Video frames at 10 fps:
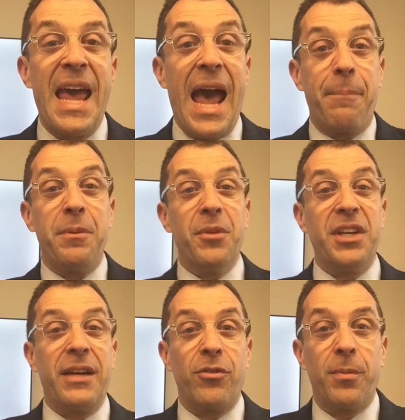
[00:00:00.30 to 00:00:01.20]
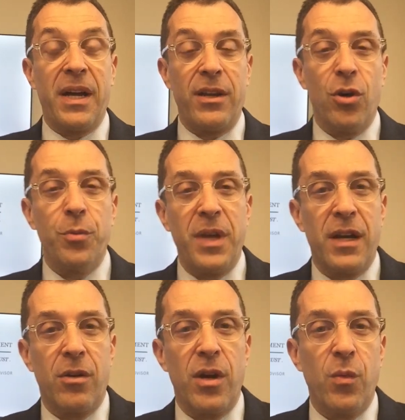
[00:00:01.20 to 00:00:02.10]
Happy Monday, everybody. I hope you had
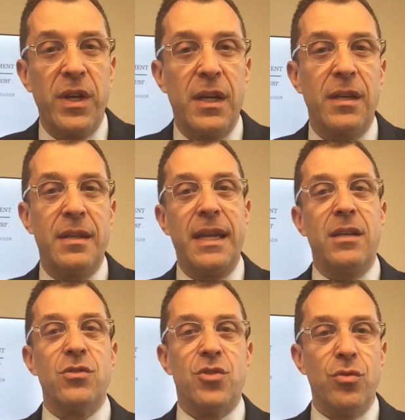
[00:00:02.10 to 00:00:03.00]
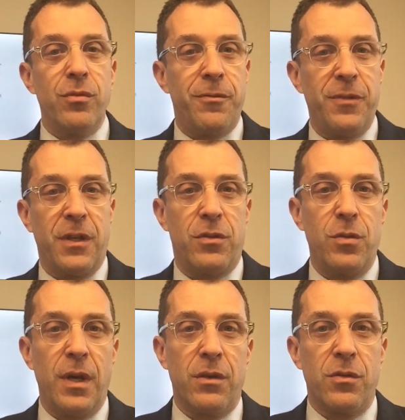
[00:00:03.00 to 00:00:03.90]
a great weekend. Today is June 5th,
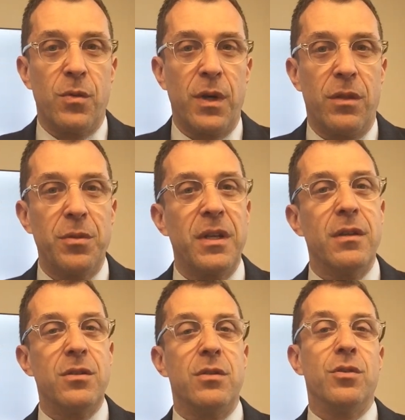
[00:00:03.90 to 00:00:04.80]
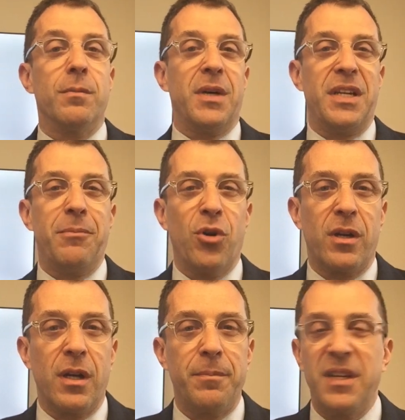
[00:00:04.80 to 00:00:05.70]
2023, and this is your Monday
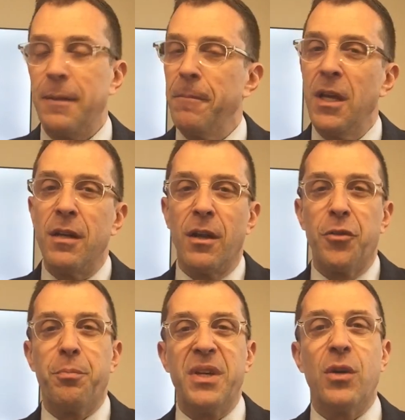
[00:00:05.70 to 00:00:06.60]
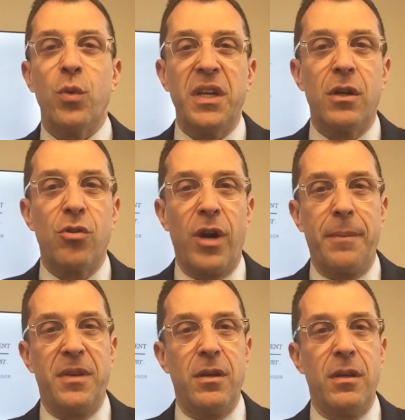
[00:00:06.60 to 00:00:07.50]
Market Update. Another big week
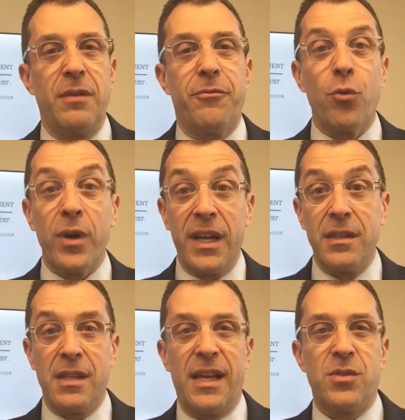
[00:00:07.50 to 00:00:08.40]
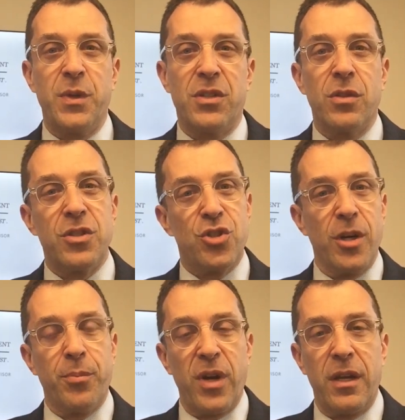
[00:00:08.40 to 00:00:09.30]
crammed into the 4 days last week, so let's
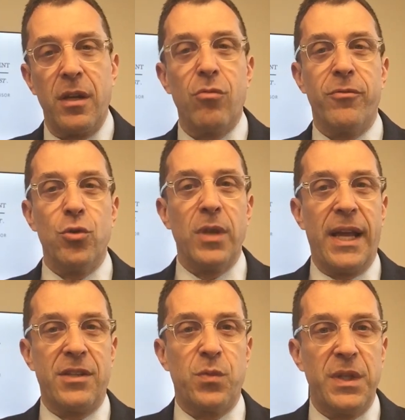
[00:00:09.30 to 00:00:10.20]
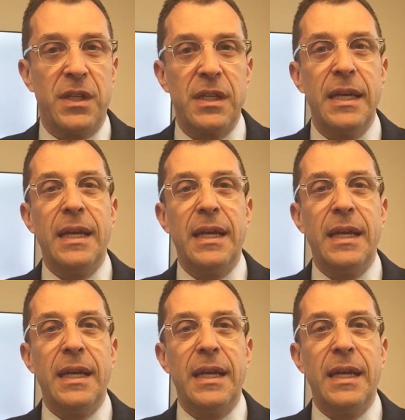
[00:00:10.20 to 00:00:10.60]
jump right in, review last week